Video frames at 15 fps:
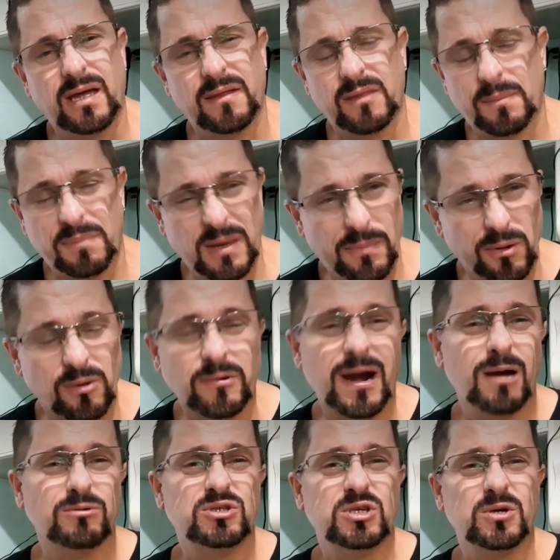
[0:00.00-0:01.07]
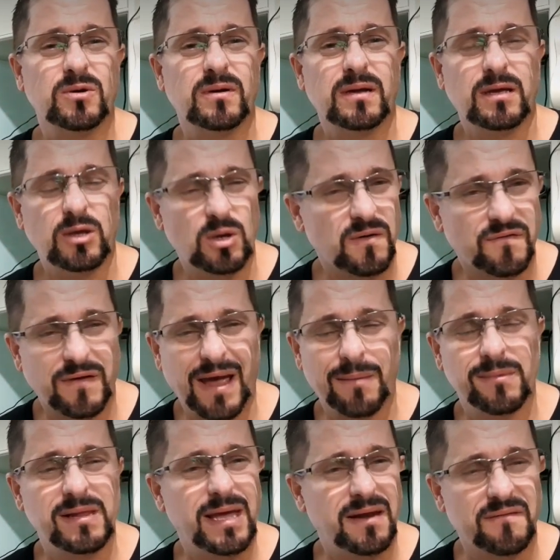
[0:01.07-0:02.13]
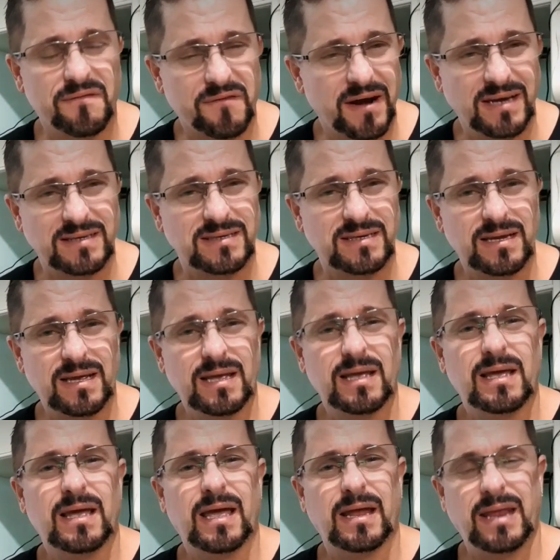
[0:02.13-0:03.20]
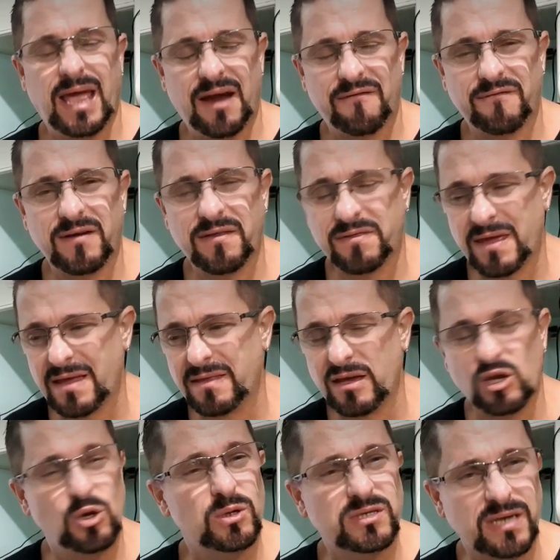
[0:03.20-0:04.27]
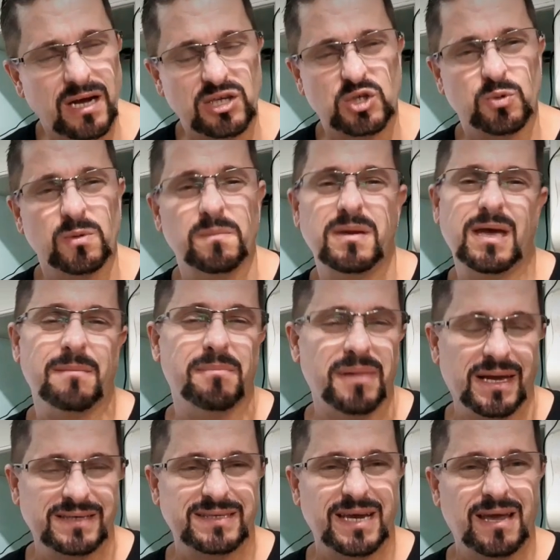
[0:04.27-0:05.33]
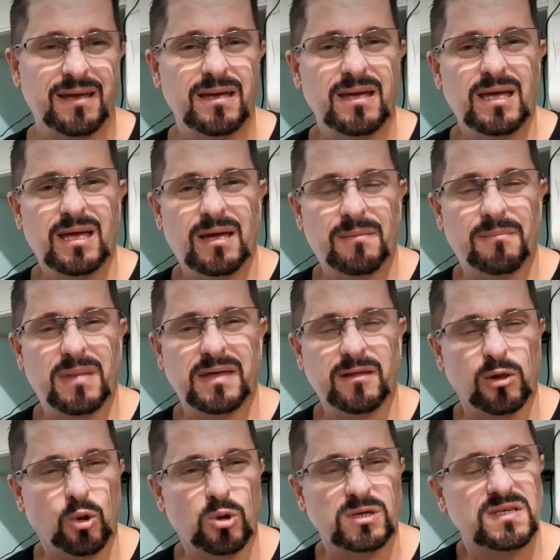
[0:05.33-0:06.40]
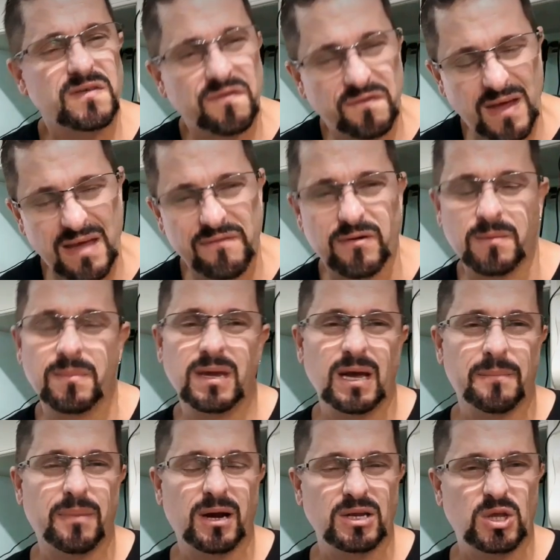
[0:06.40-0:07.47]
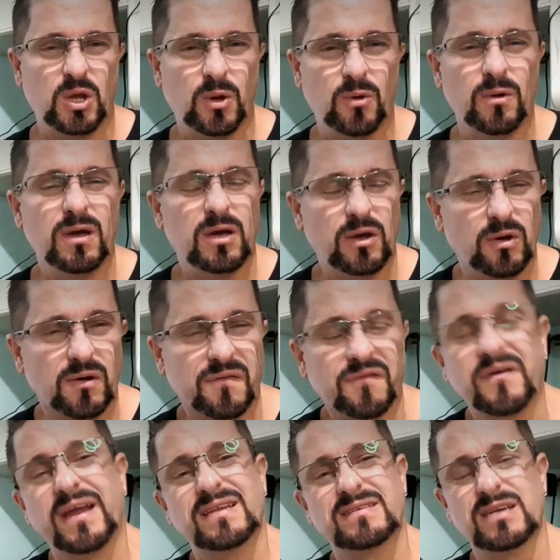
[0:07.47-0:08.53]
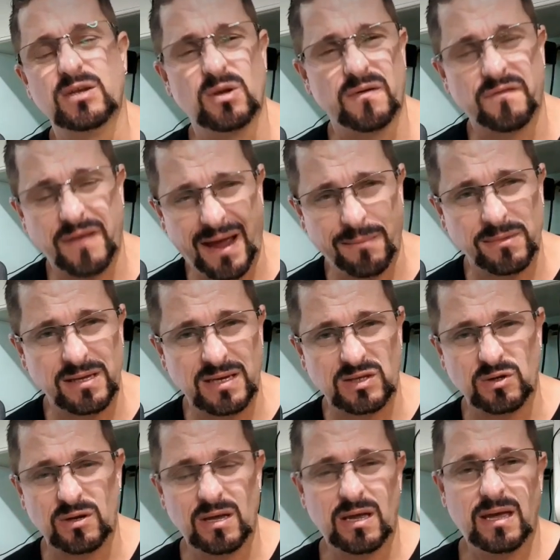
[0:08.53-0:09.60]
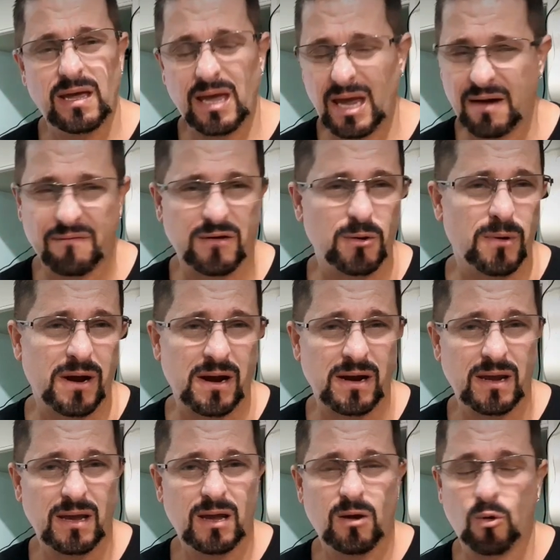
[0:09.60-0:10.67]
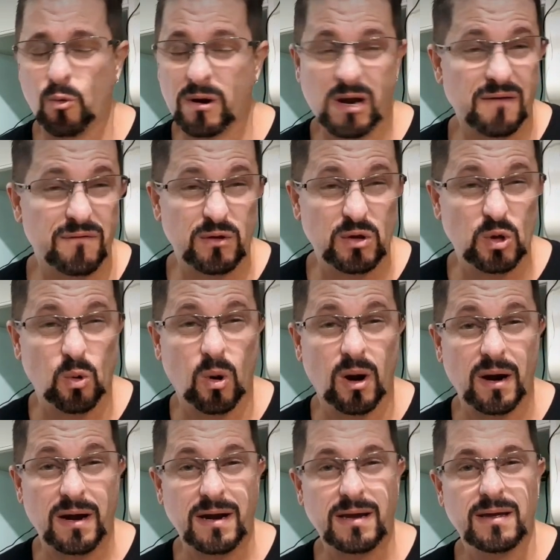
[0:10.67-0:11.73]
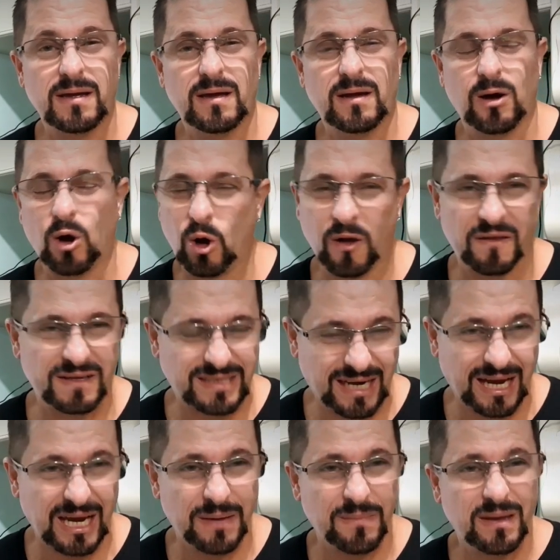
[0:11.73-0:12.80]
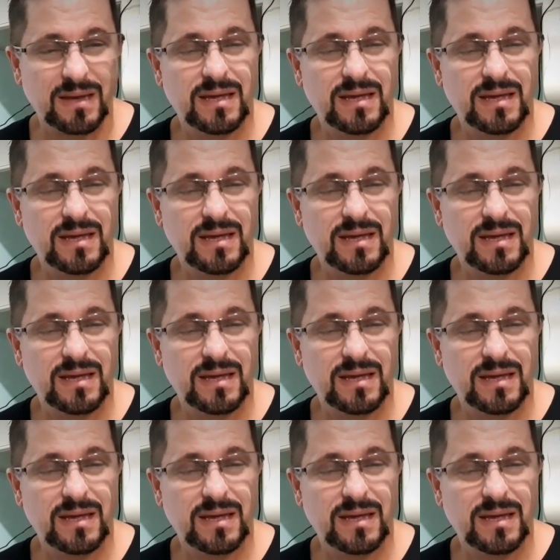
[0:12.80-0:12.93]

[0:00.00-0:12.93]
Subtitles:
the people around you, your family and friends, and everything that you touch will be a blessing. May the Lord's favor be upon you, your friends and your families, everywhere, wherever you are, all the time.